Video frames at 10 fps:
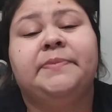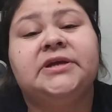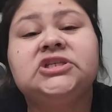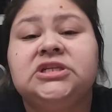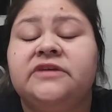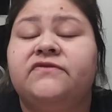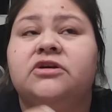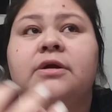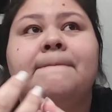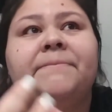especially if
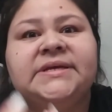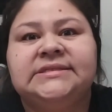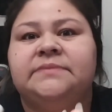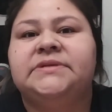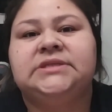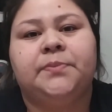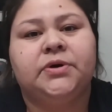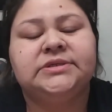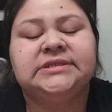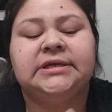you're a busy
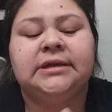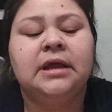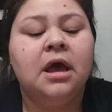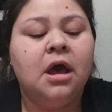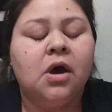person